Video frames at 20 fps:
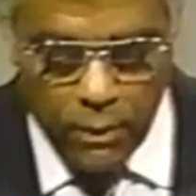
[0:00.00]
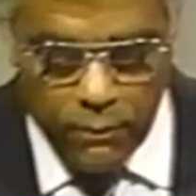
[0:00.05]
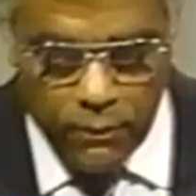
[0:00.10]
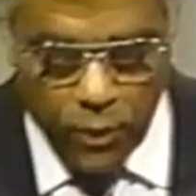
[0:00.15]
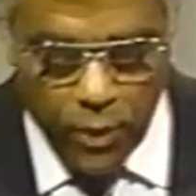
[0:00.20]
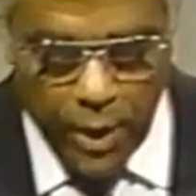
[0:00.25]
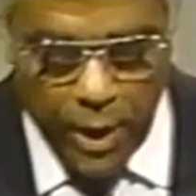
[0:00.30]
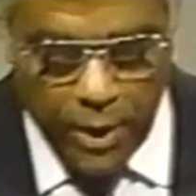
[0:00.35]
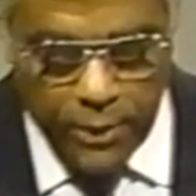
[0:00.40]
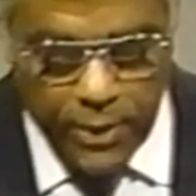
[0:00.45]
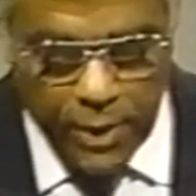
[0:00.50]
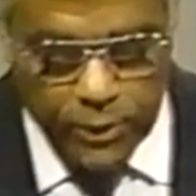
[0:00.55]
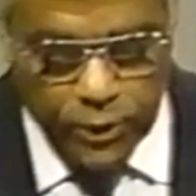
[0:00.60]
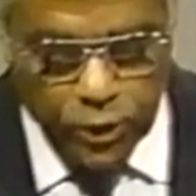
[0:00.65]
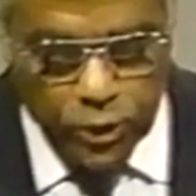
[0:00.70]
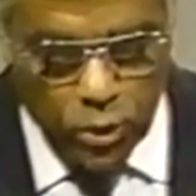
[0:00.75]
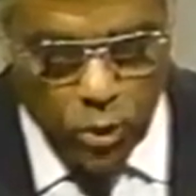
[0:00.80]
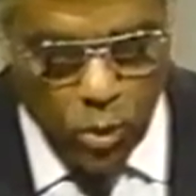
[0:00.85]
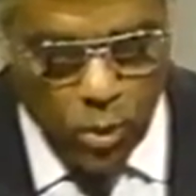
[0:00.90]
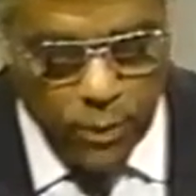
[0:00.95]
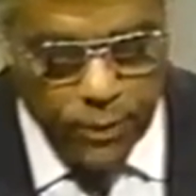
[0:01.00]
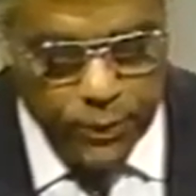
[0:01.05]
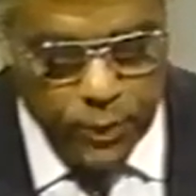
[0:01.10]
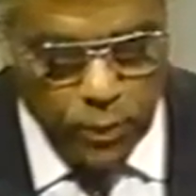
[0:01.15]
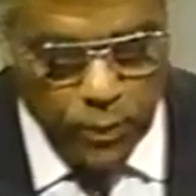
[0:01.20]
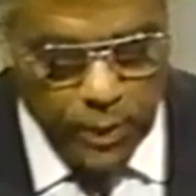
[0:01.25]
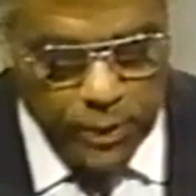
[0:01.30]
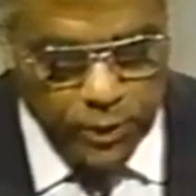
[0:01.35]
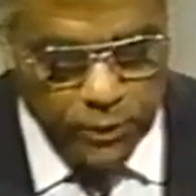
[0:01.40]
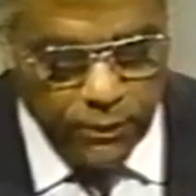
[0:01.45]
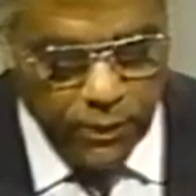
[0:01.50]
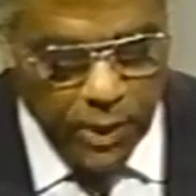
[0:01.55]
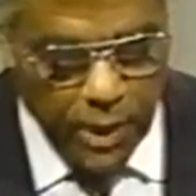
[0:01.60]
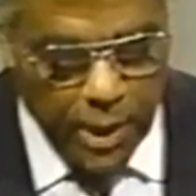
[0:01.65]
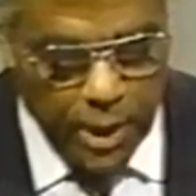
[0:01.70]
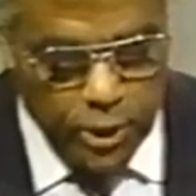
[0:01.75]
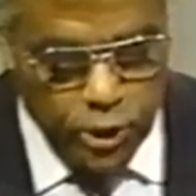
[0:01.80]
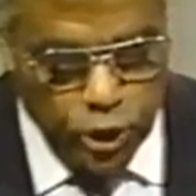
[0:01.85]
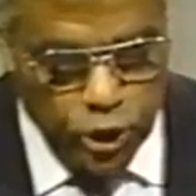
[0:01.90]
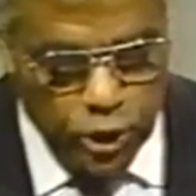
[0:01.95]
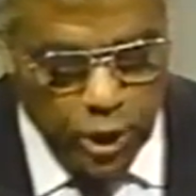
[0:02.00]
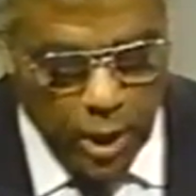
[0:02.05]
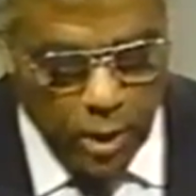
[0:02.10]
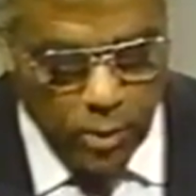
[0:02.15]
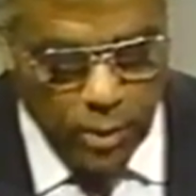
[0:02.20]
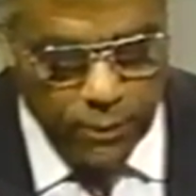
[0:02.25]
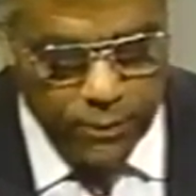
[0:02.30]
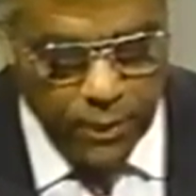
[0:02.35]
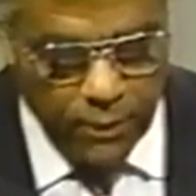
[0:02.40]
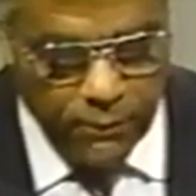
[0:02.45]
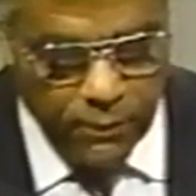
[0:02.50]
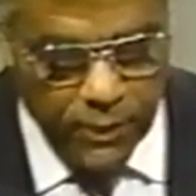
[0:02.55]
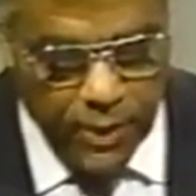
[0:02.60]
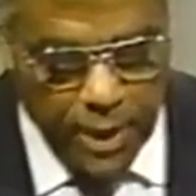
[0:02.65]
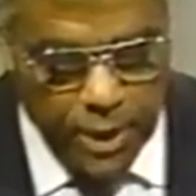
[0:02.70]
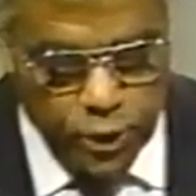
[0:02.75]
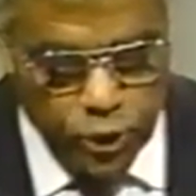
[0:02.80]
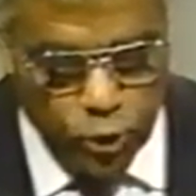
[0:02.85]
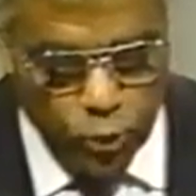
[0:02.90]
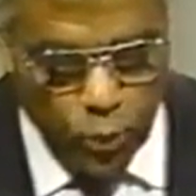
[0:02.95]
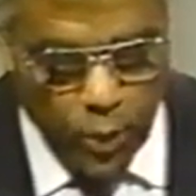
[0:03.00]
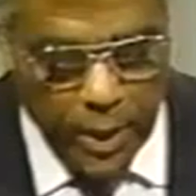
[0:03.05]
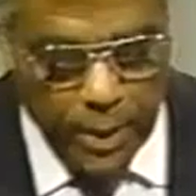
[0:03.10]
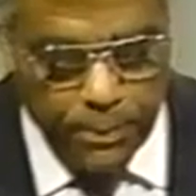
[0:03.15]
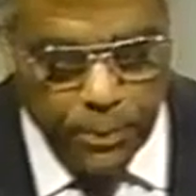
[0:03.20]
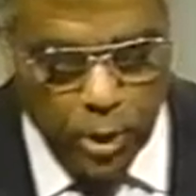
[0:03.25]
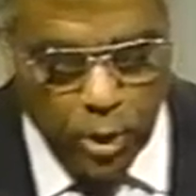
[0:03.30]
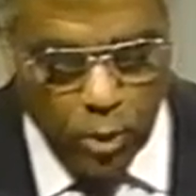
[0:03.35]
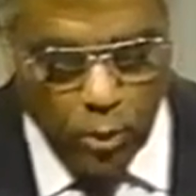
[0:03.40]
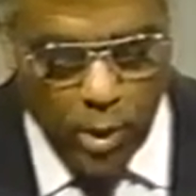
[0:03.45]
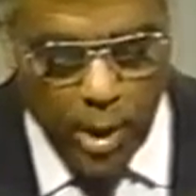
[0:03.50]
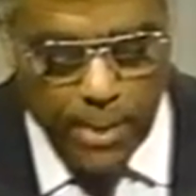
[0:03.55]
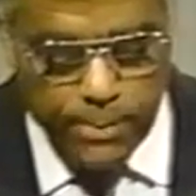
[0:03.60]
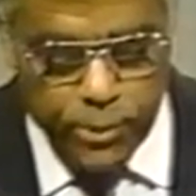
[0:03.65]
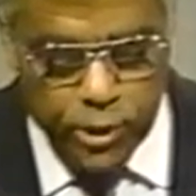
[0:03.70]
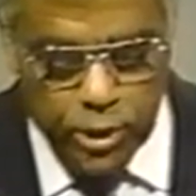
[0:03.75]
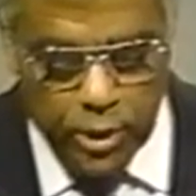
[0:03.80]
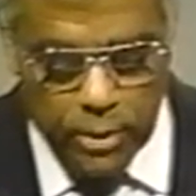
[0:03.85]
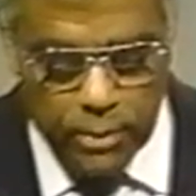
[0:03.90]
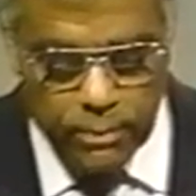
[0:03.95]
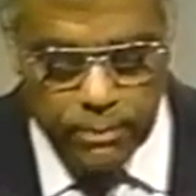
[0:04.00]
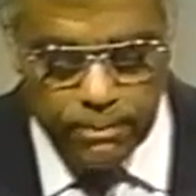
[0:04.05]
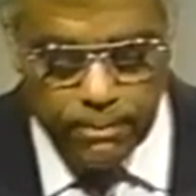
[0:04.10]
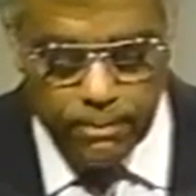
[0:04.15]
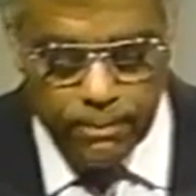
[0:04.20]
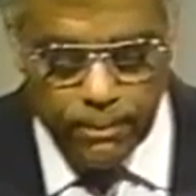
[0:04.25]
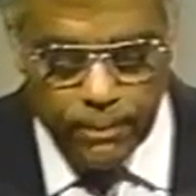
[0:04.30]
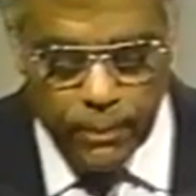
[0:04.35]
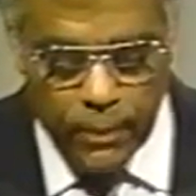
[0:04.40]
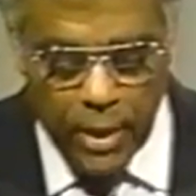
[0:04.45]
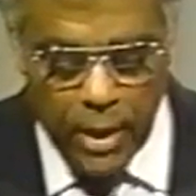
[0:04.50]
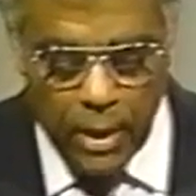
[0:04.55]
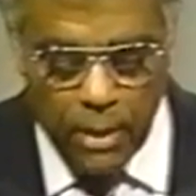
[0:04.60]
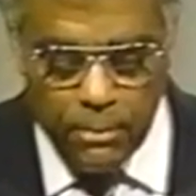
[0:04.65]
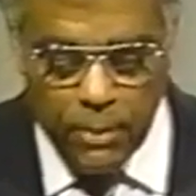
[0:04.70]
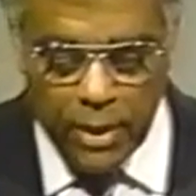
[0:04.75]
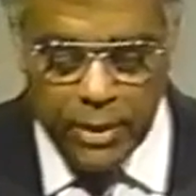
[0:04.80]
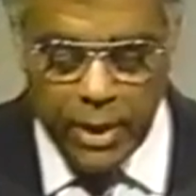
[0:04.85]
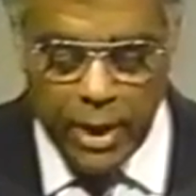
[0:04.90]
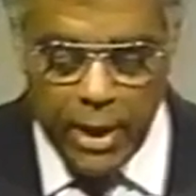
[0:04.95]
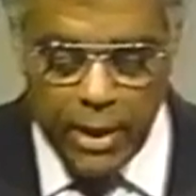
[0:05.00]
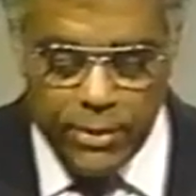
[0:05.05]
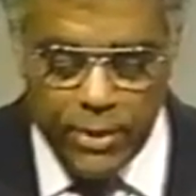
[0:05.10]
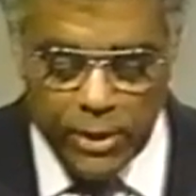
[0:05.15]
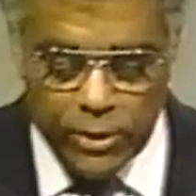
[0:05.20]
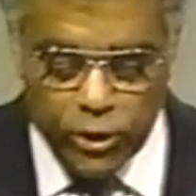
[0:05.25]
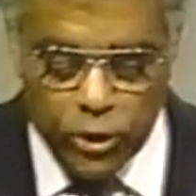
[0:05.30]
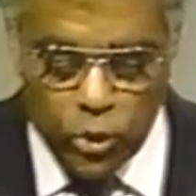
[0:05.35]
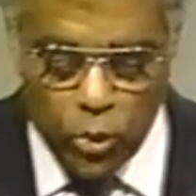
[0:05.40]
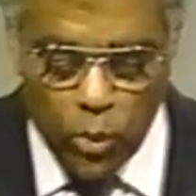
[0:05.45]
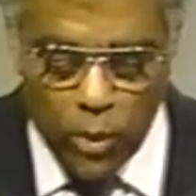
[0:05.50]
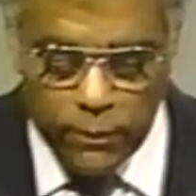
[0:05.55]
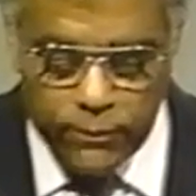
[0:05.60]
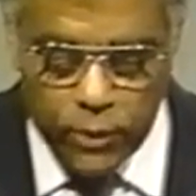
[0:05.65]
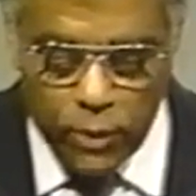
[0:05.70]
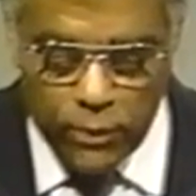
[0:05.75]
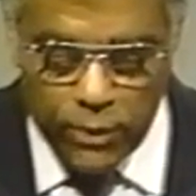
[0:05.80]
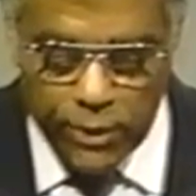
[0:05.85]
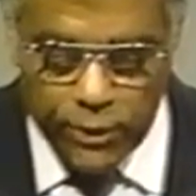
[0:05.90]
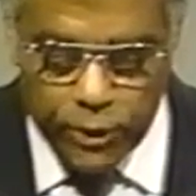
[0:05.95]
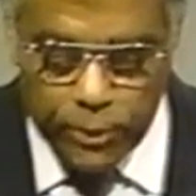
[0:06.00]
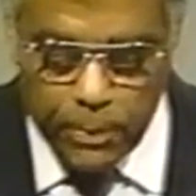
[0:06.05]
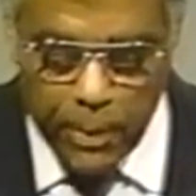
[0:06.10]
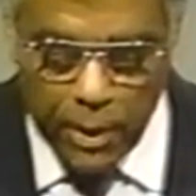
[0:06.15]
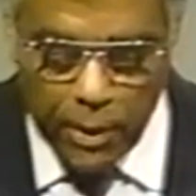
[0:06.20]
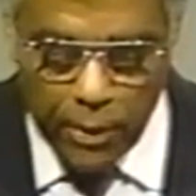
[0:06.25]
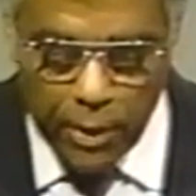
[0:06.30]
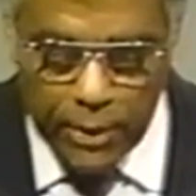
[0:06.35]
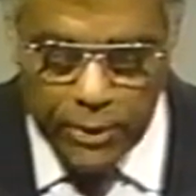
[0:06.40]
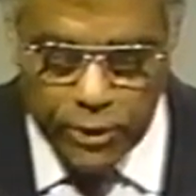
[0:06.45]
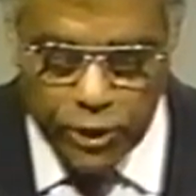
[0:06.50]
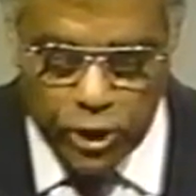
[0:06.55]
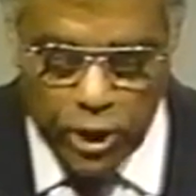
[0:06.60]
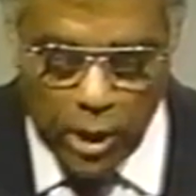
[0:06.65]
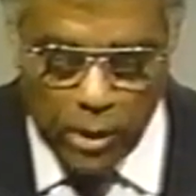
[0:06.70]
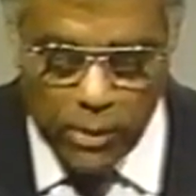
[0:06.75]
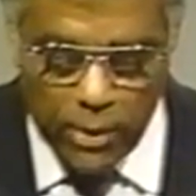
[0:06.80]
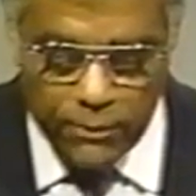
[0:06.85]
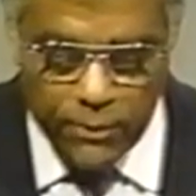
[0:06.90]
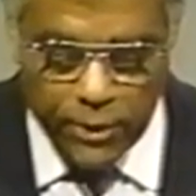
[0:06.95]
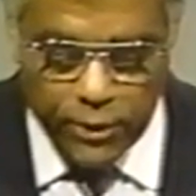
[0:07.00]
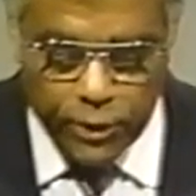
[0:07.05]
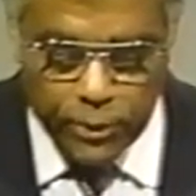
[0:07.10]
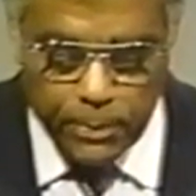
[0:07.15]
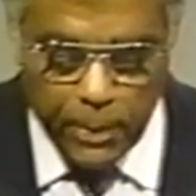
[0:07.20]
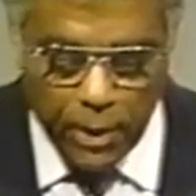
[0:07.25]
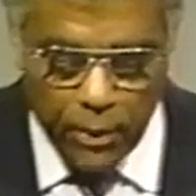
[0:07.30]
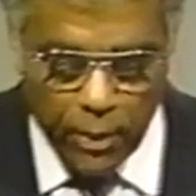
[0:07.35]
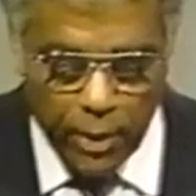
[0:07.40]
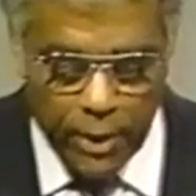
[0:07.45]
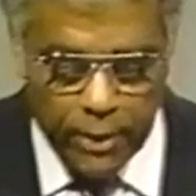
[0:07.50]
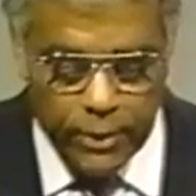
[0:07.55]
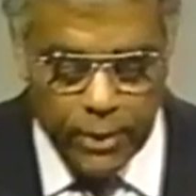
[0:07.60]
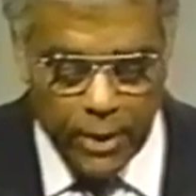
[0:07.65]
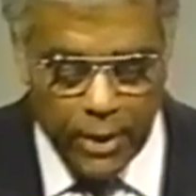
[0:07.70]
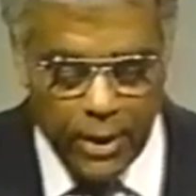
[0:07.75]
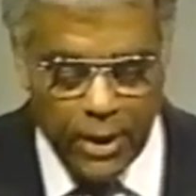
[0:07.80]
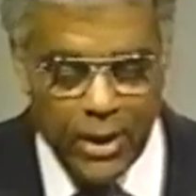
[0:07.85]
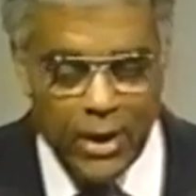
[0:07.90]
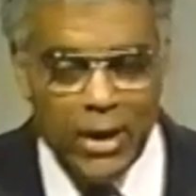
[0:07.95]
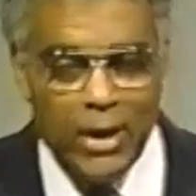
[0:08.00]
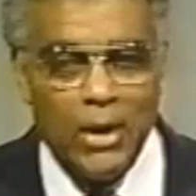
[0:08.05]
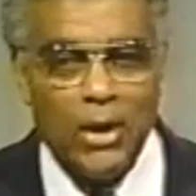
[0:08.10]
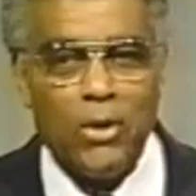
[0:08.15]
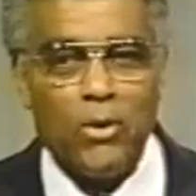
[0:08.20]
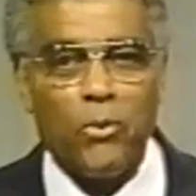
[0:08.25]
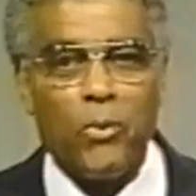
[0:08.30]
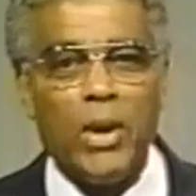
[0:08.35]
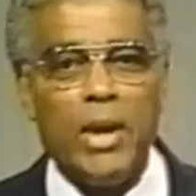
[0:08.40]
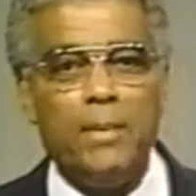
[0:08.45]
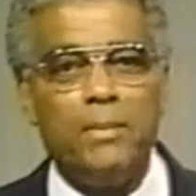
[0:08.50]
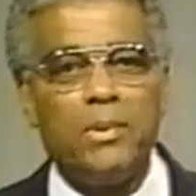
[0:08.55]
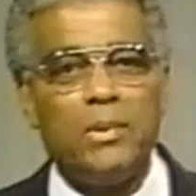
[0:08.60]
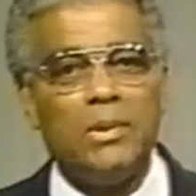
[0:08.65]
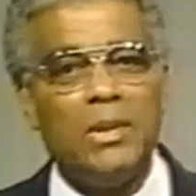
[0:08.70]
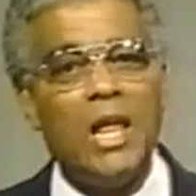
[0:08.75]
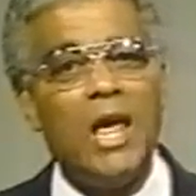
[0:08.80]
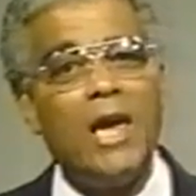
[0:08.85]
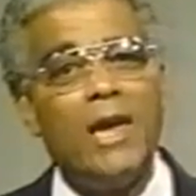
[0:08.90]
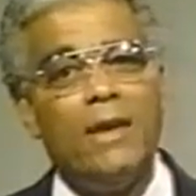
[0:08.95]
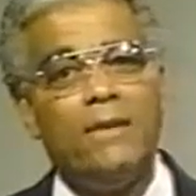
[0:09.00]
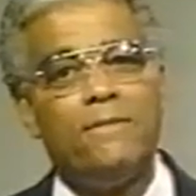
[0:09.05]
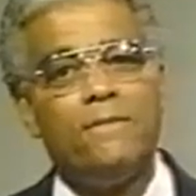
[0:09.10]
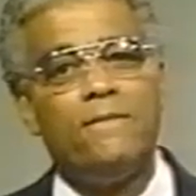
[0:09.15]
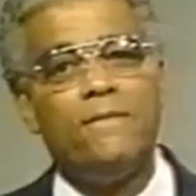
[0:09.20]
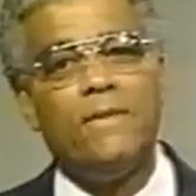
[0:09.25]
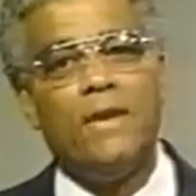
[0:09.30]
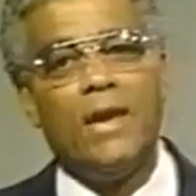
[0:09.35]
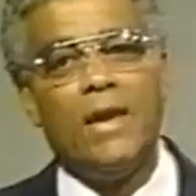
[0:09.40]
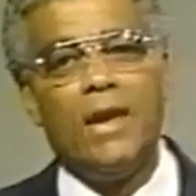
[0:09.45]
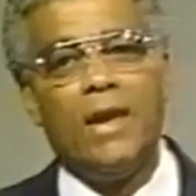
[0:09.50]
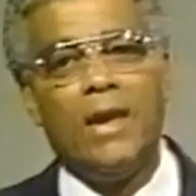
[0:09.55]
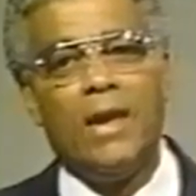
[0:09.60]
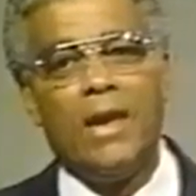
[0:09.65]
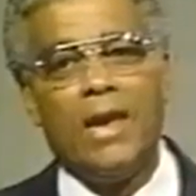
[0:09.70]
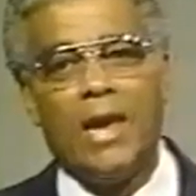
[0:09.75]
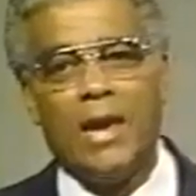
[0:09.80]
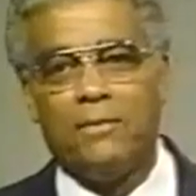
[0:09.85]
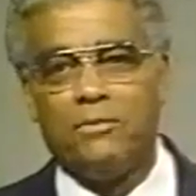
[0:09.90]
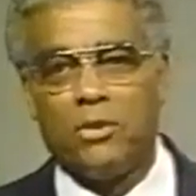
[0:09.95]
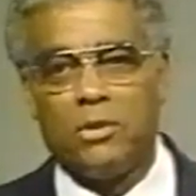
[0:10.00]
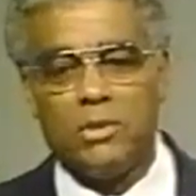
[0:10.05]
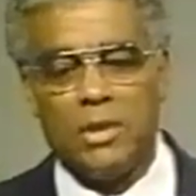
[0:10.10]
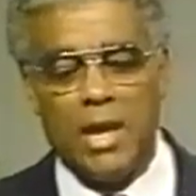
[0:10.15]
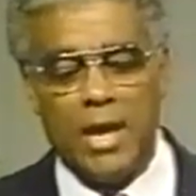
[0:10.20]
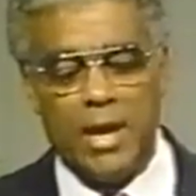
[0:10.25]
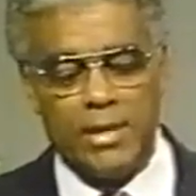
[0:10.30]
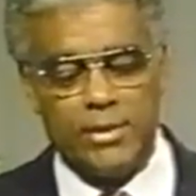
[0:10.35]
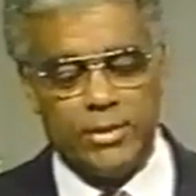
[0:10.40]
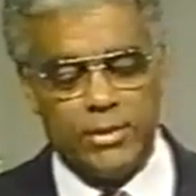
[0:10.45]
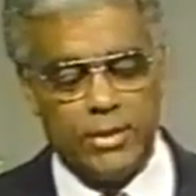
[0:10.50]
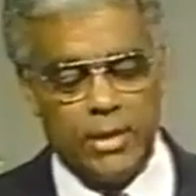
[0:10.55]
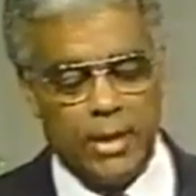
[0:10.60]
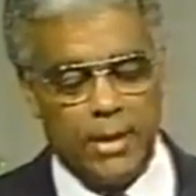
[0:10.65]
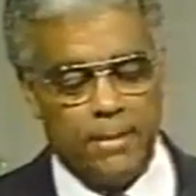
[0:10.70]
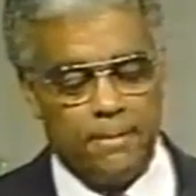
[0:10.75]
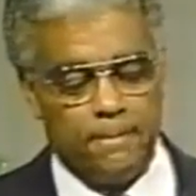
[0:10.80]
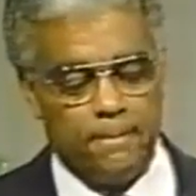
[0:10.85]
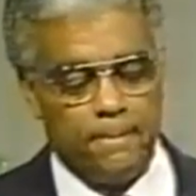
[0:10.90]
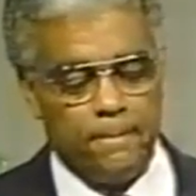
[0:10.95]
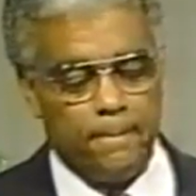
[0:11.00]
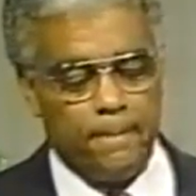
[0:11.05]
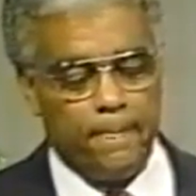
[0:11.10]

For he that soweth to his flesh shall of the flesh reap corruption. But he that soweth to the Spirit shall of the Spirit reap life everlasting.